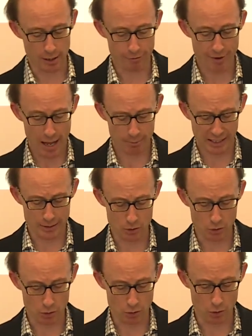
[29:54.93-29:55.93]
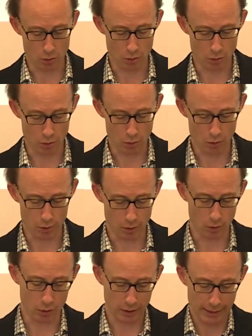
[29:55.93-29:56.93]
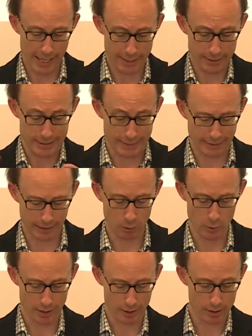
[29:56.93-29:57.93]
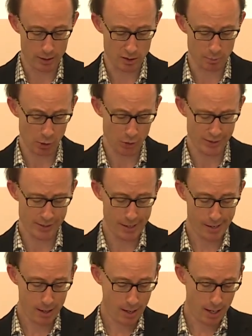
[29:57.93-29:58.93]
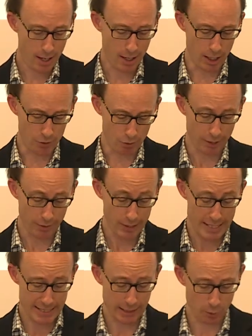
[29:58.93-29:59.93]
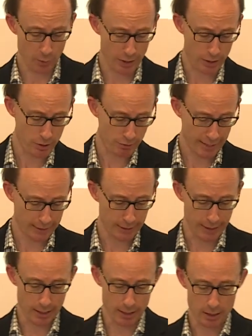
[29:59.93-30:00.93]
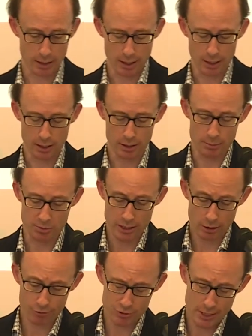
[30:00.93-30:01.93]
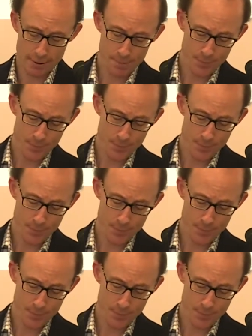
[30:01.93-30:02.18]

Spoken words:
families or clans dealing with disputes rather than dealing with it directly themselves.